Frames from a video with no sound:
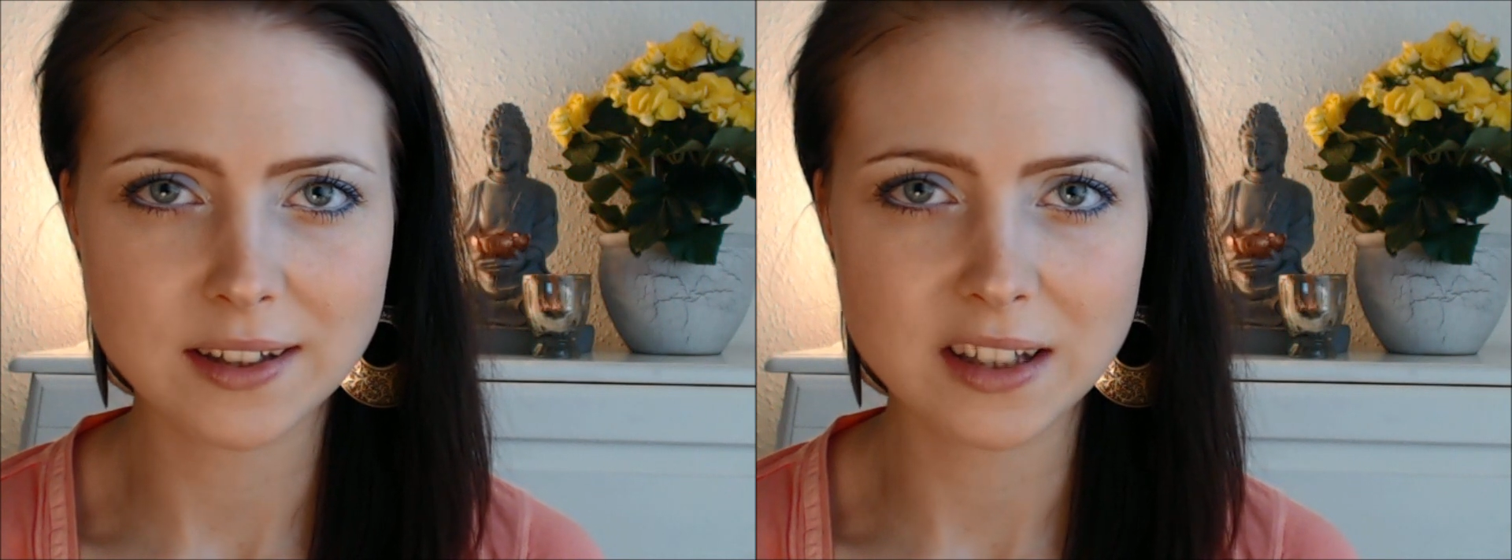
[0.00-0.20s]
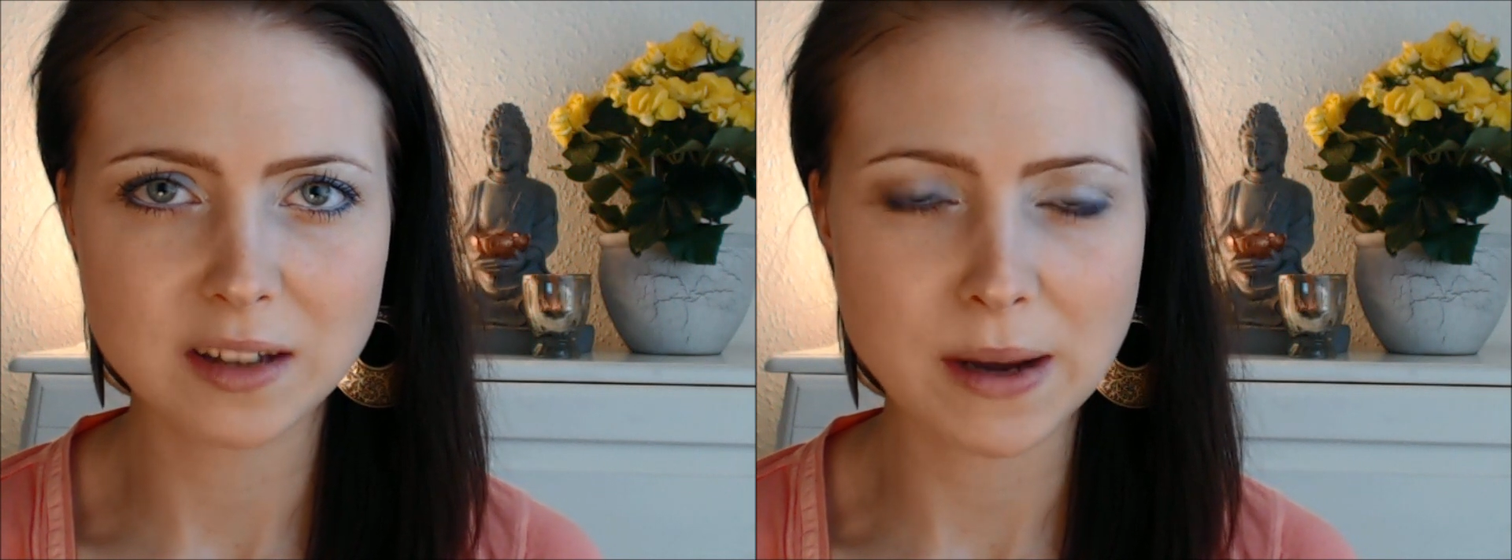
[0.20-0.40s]

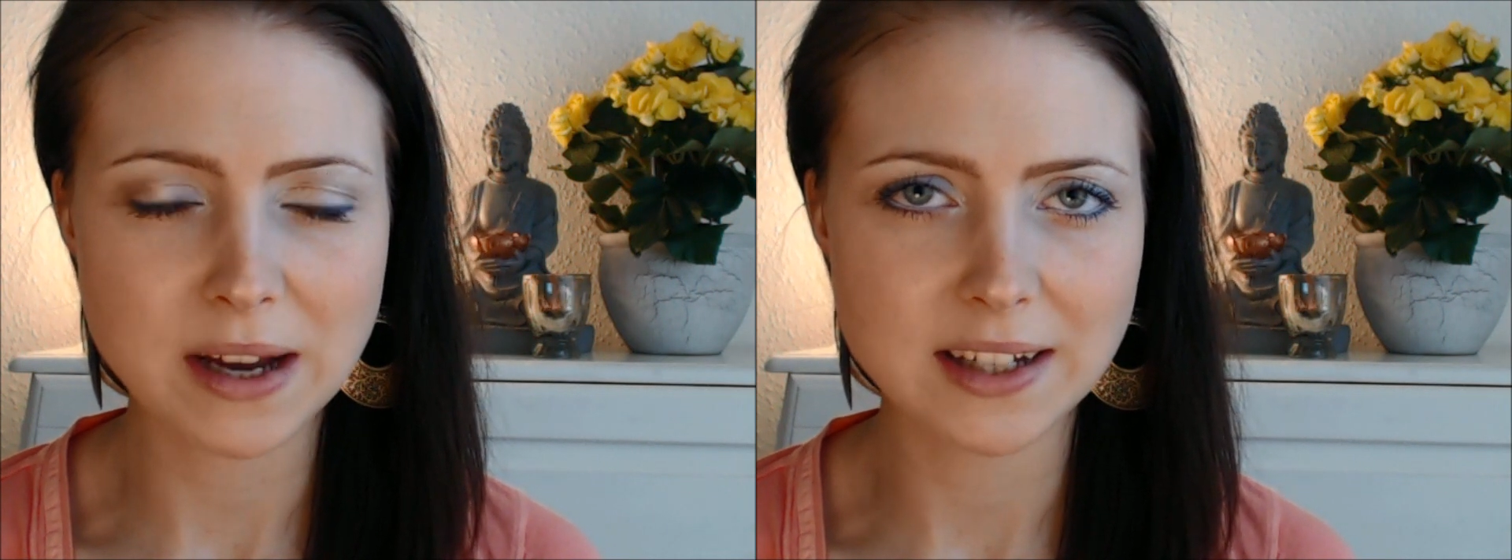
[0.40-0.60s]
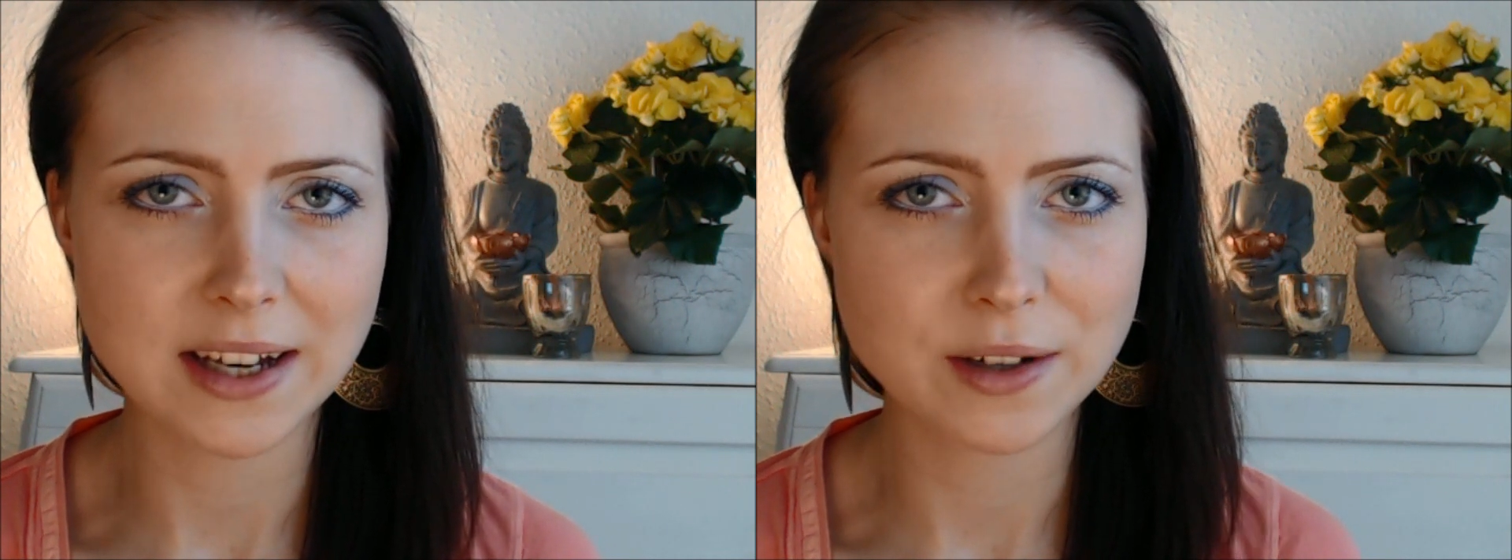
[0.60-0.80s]

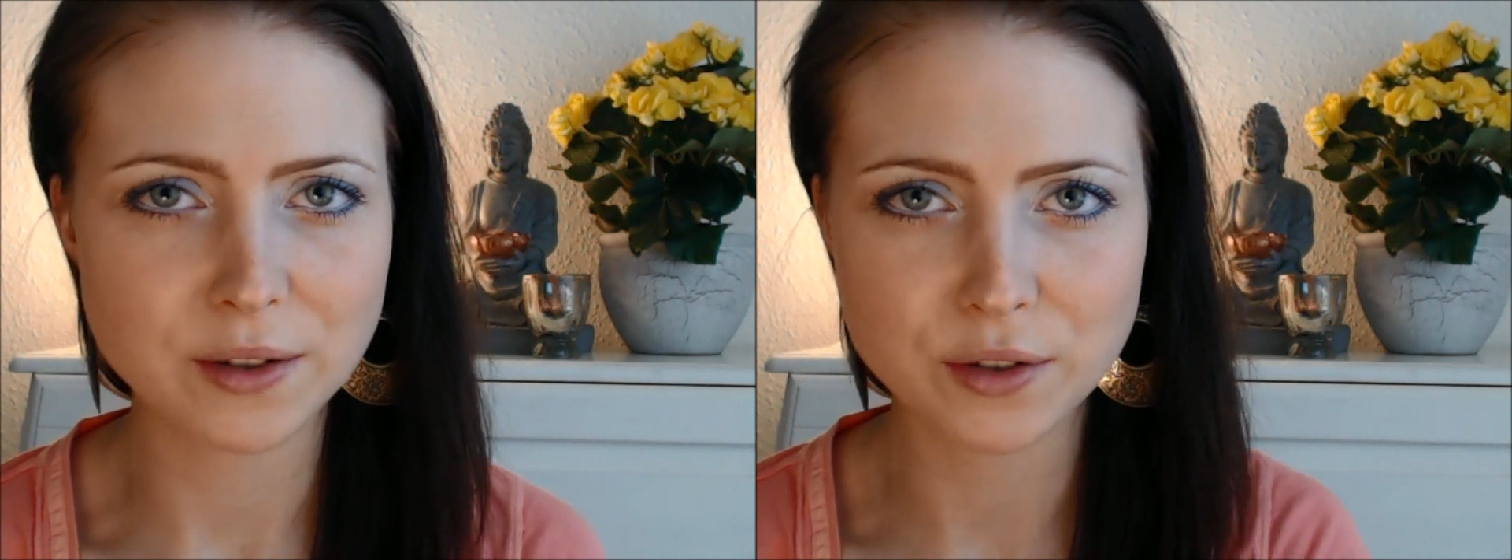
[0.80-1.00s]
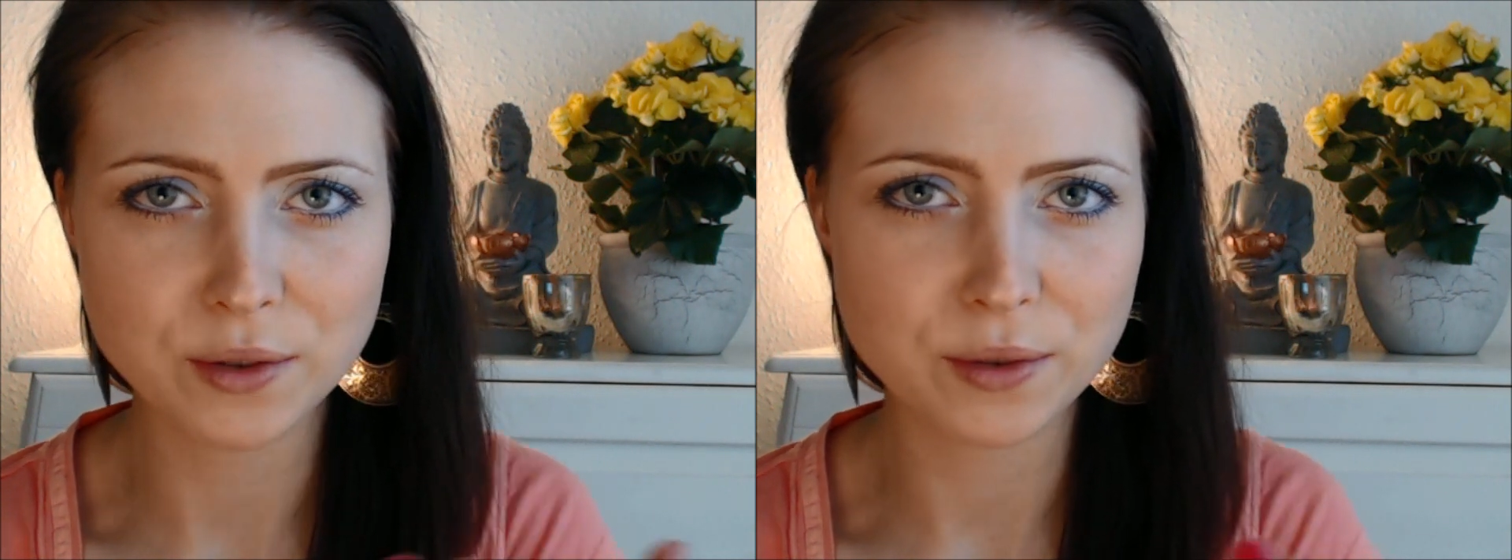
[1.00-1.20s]
spectator
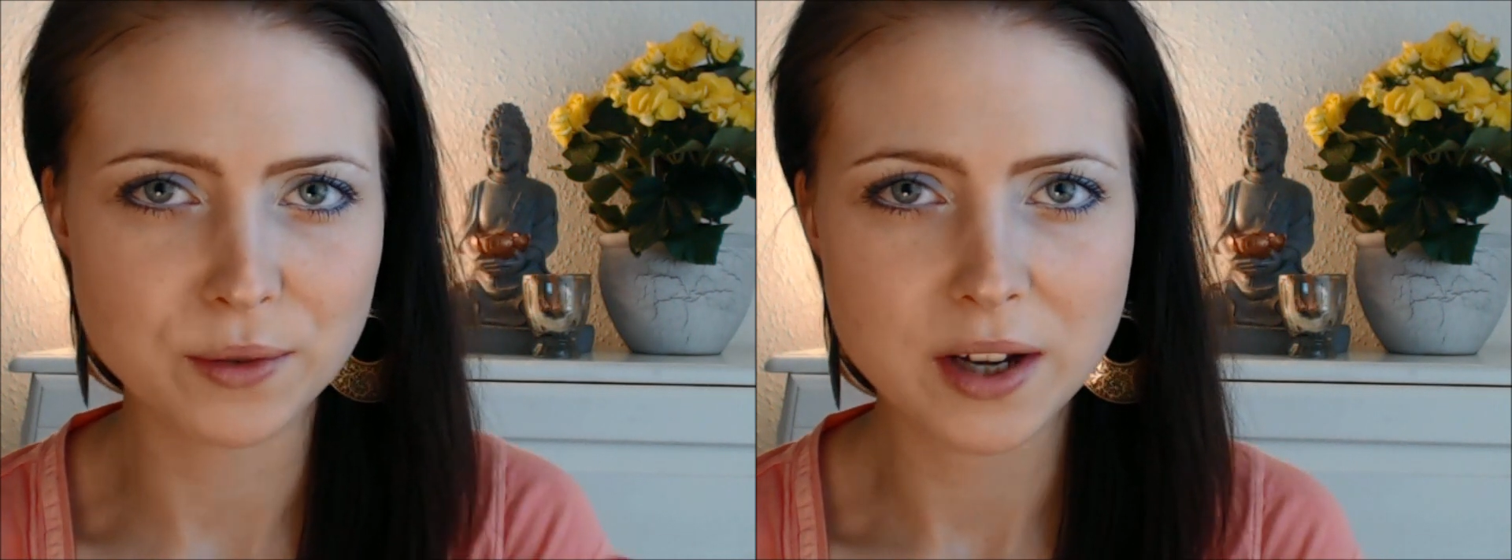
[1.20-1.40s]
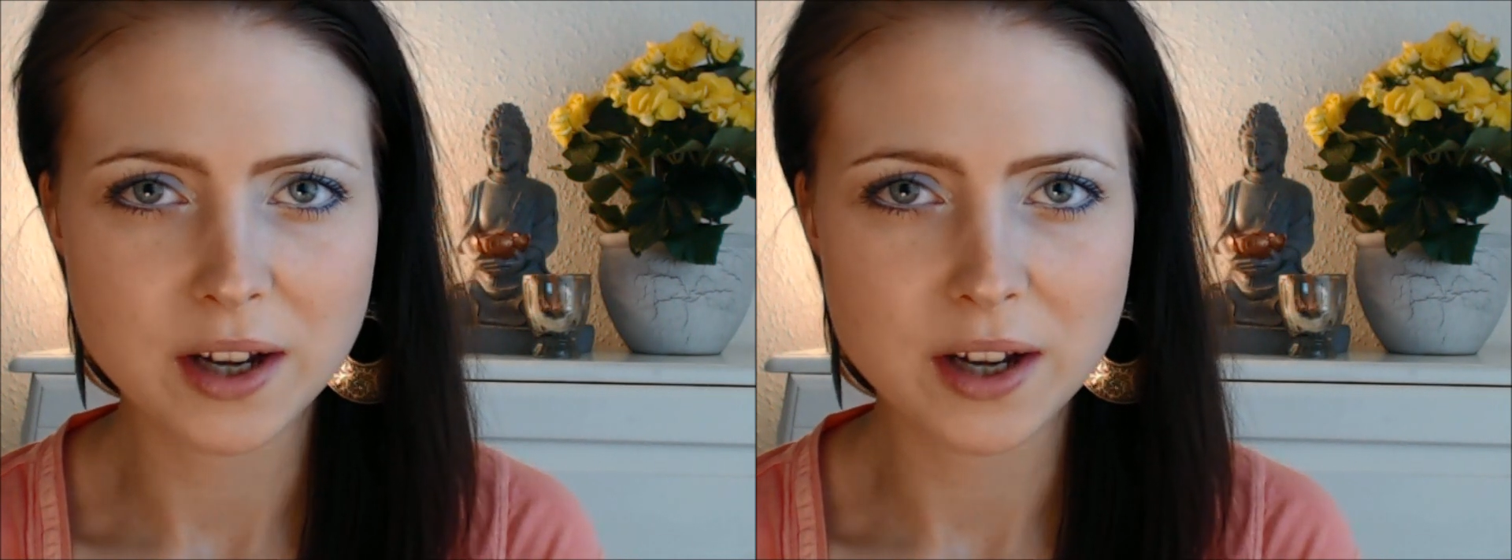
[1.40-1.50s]
to